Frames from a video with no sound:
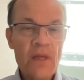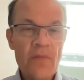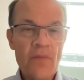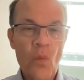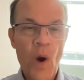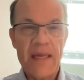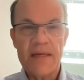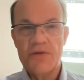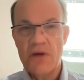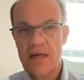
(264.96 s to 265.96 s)
the white
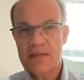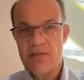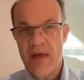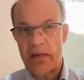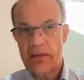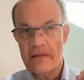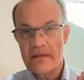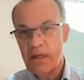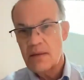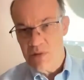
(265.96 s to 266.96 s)
dust that
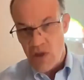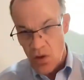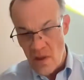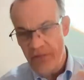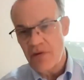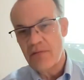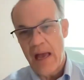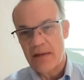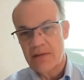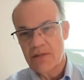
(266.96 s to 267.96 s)
comes off of
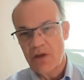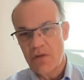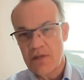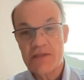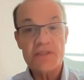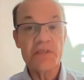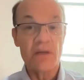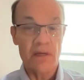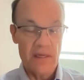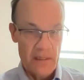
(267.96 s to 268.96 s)
that is known as
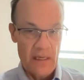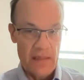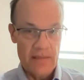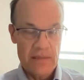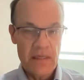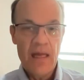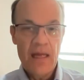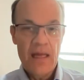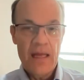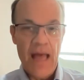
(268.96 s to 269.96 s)
silica dust.
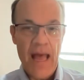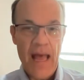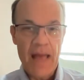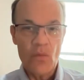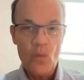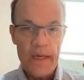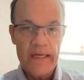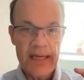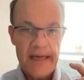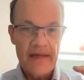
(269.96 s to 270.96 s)
And we
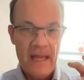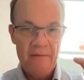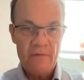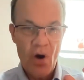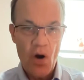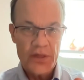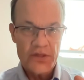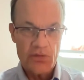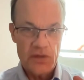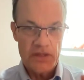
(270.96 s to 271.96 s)
need to have
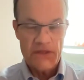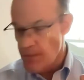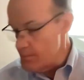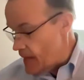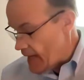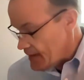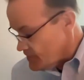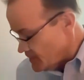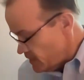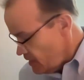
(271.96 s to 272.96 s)

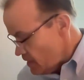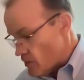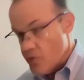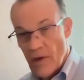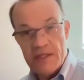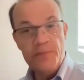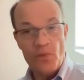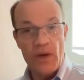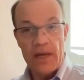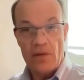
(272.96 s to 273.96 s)
cartridge-based
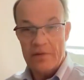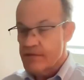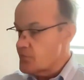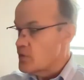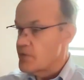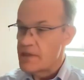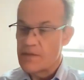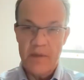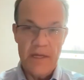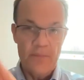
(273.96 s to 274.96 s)
respirators for these
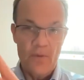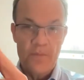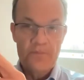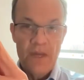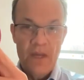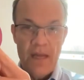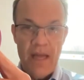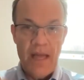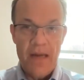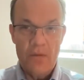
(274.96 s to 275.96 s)
people.
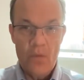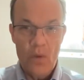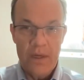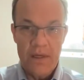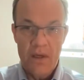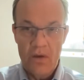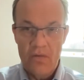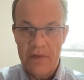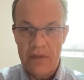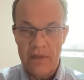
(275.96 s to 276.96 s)
And when
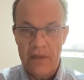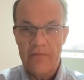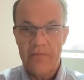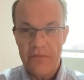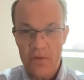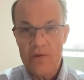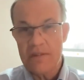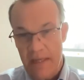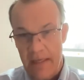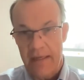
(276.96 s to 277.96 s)
COVID first
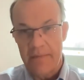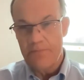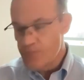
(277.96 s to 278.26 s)
hit,